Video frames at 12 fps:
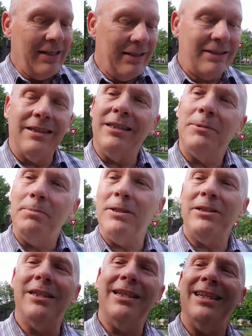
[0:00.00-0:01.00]

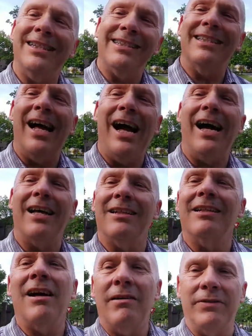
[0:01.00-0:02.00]
Suspicion is not
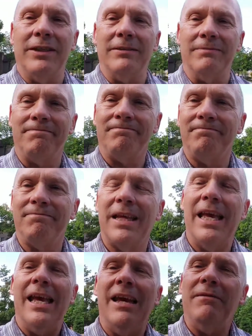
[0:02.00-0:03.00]
loving.
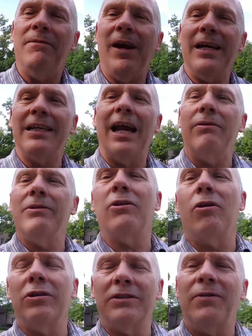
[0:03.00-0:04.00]
In fact, I would
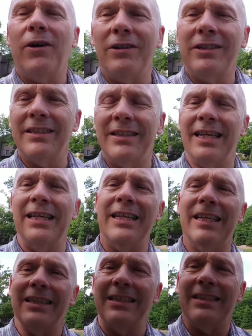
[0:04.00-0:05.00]
go as far as to say
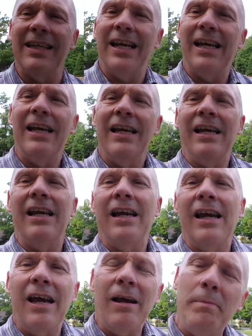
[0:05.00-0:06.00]
this:
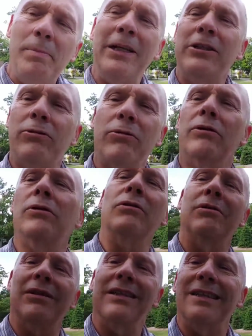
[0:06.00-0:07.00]

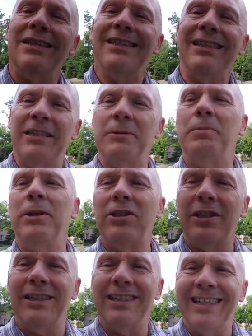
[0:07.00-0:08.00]
habitual
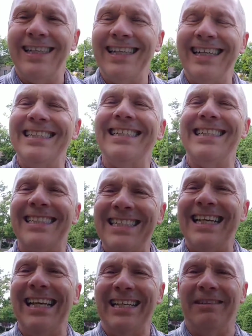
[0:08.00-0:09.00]
suspicion is a
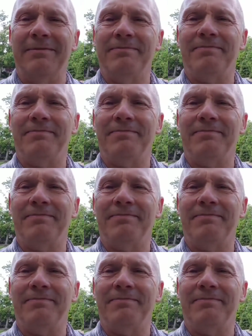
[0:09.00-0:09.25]
sin